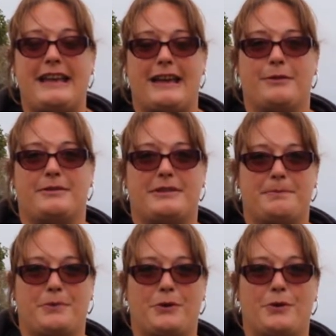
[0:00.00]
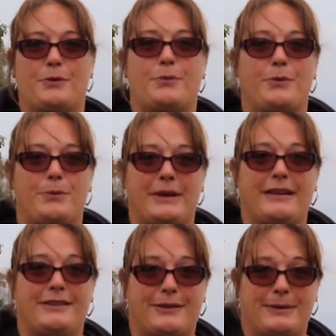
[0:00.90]
help support what we
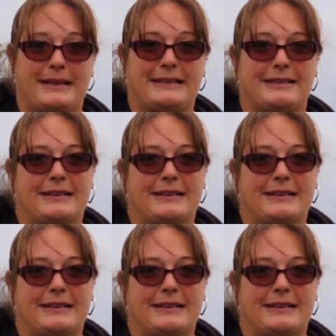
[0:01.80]
are doing.